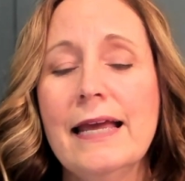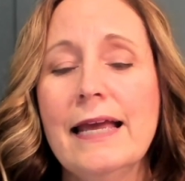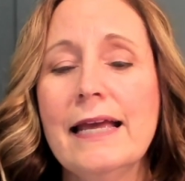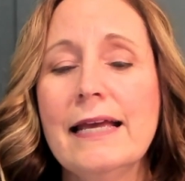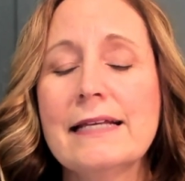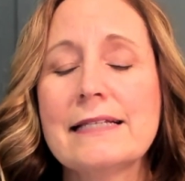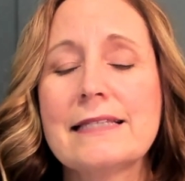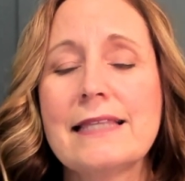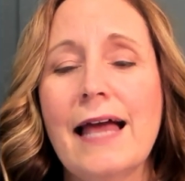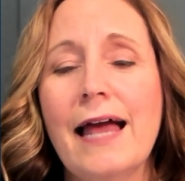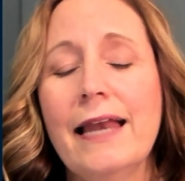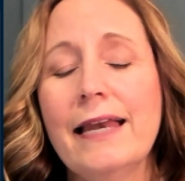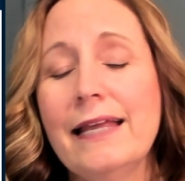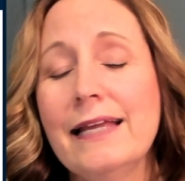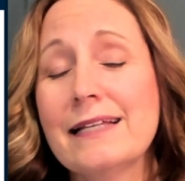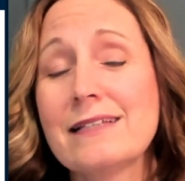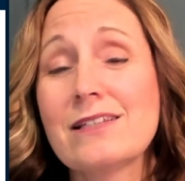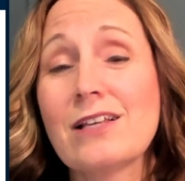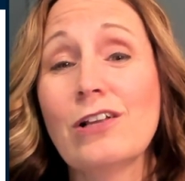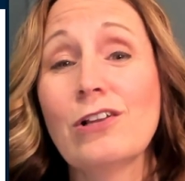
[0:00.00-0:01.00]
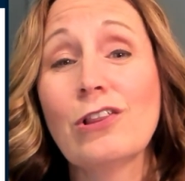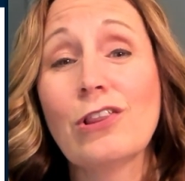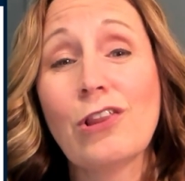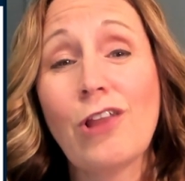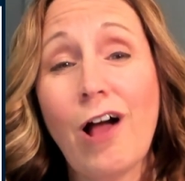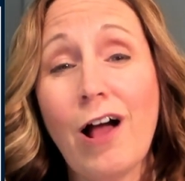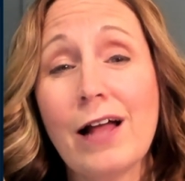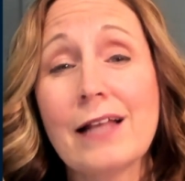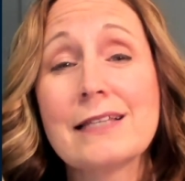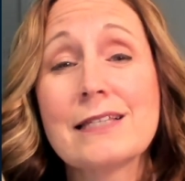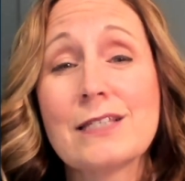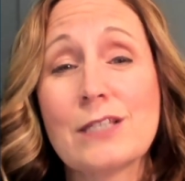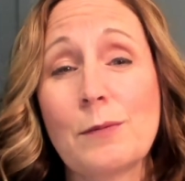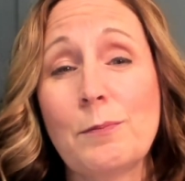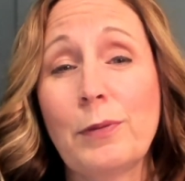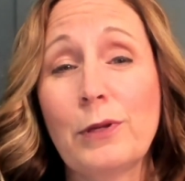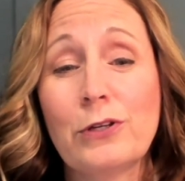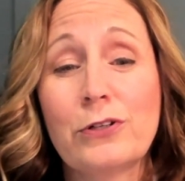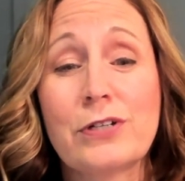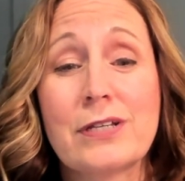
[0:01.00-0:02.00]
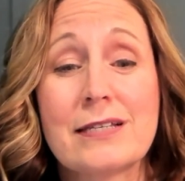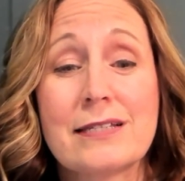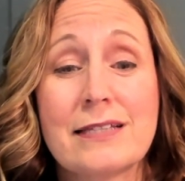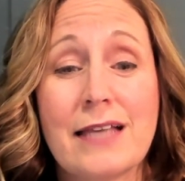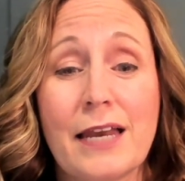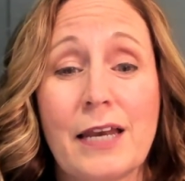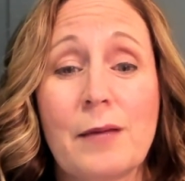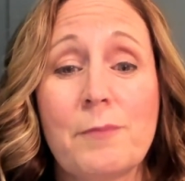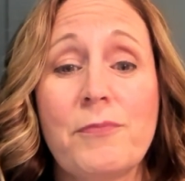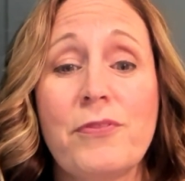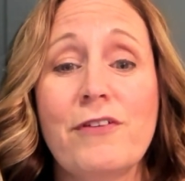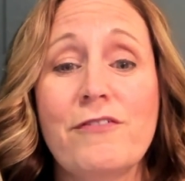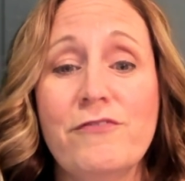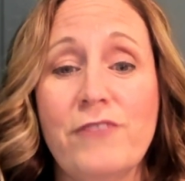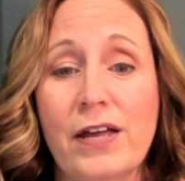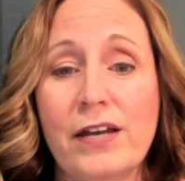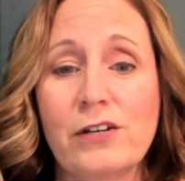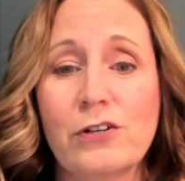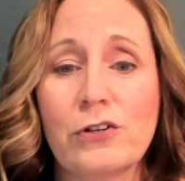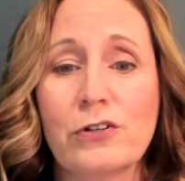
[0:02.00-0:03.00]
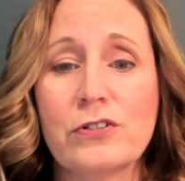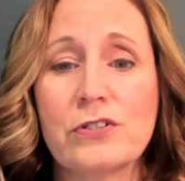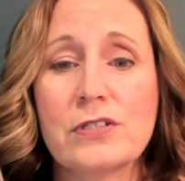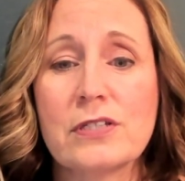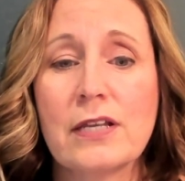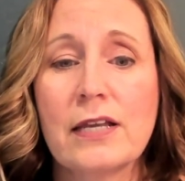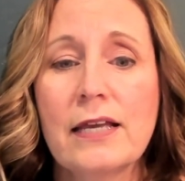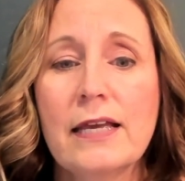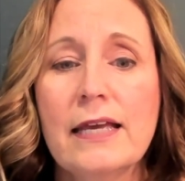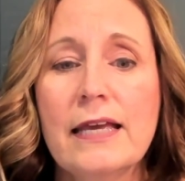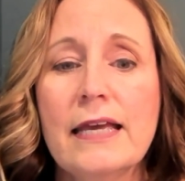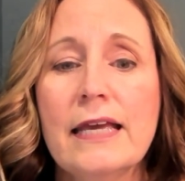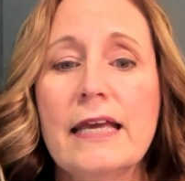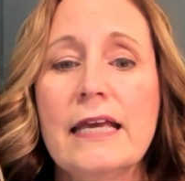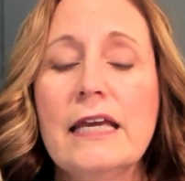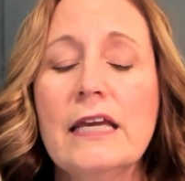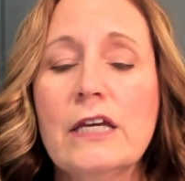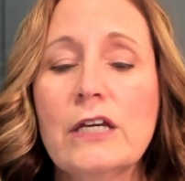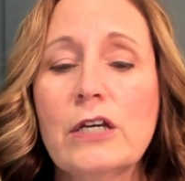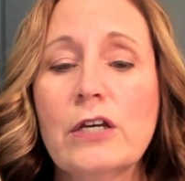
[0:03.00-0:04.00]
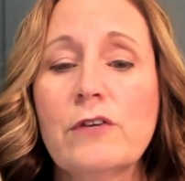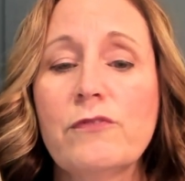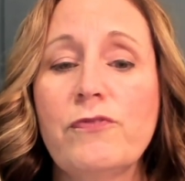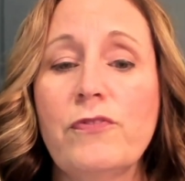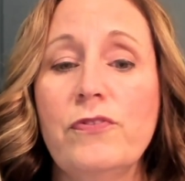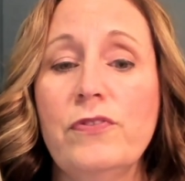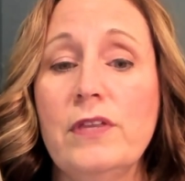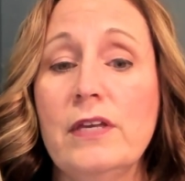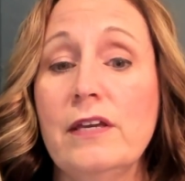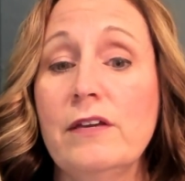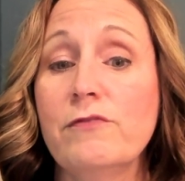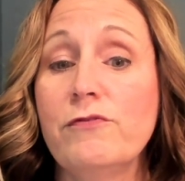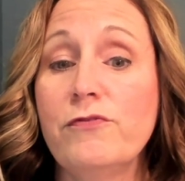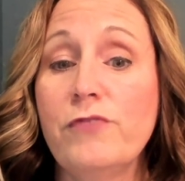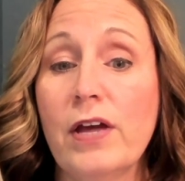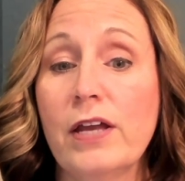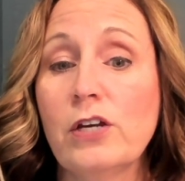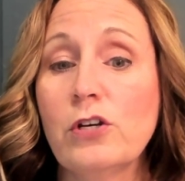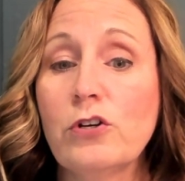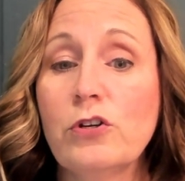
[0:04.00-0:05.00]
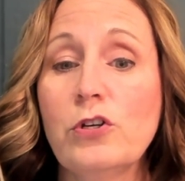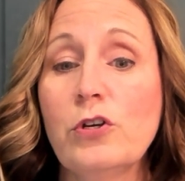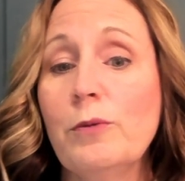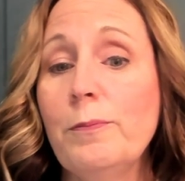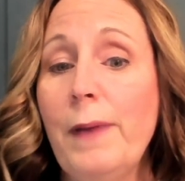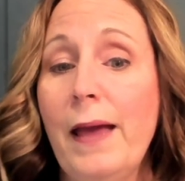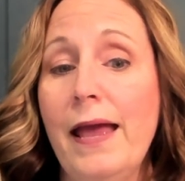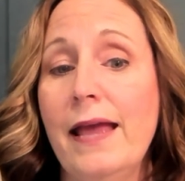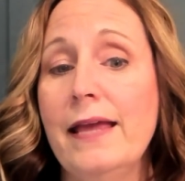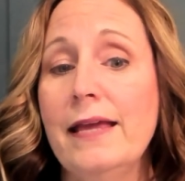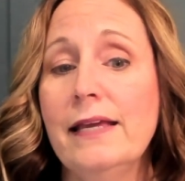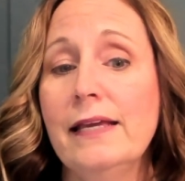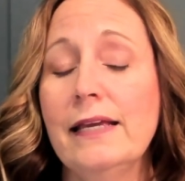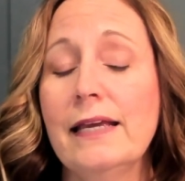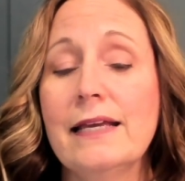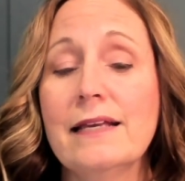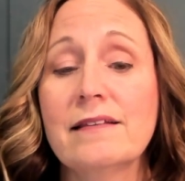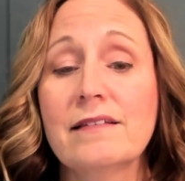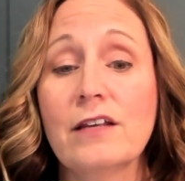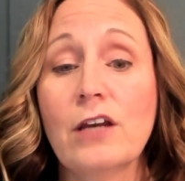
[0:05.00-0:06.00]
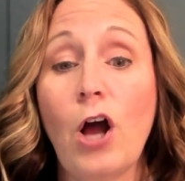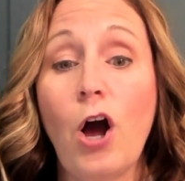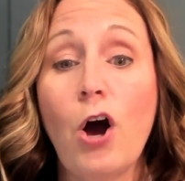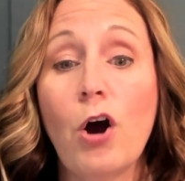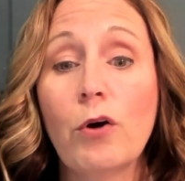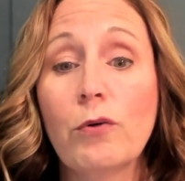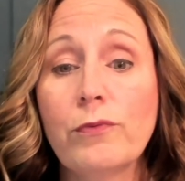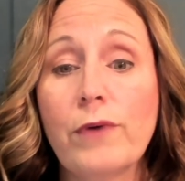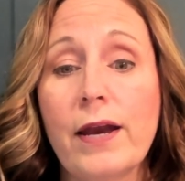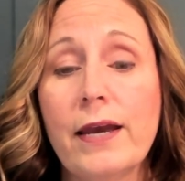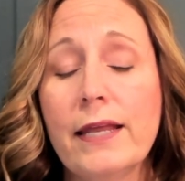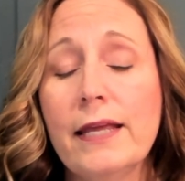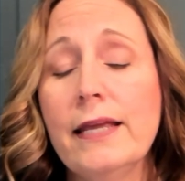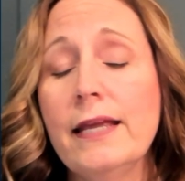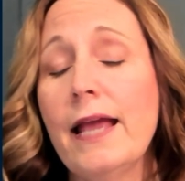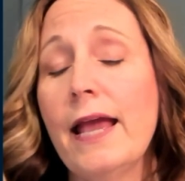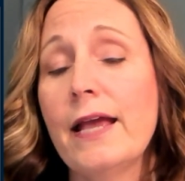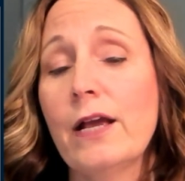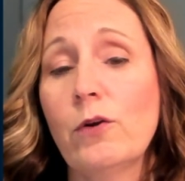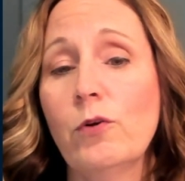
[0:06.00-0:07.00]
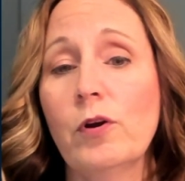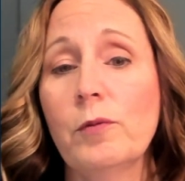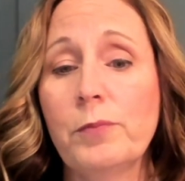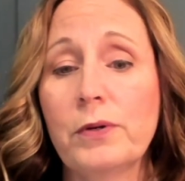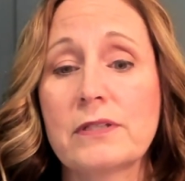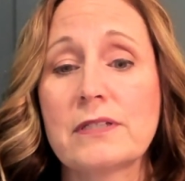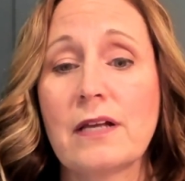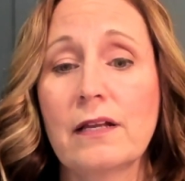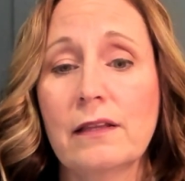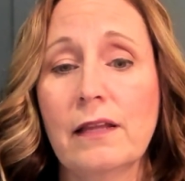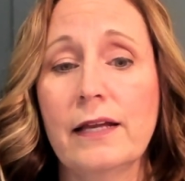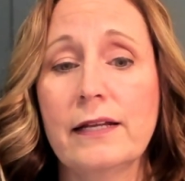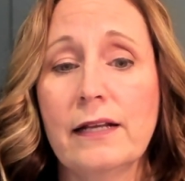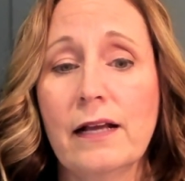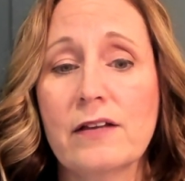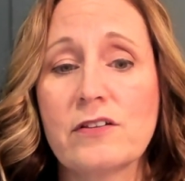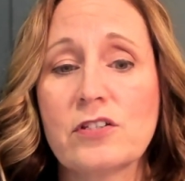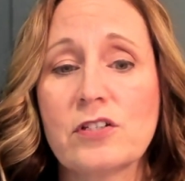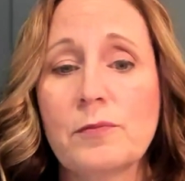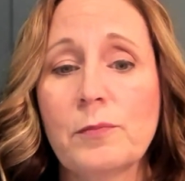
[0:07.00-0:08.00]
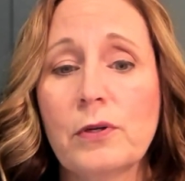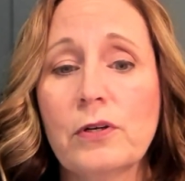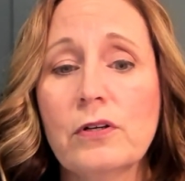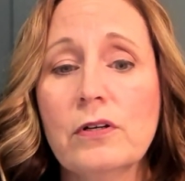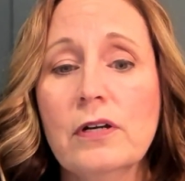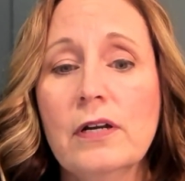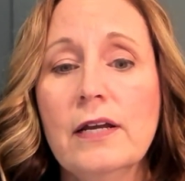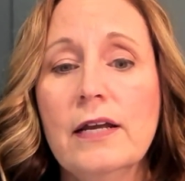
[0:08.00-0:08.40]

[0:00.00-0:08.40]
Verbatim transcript: is that it's a lot simpler to set up the vendors. If the vendor you're paying isn't already a QuickBooks Online customer,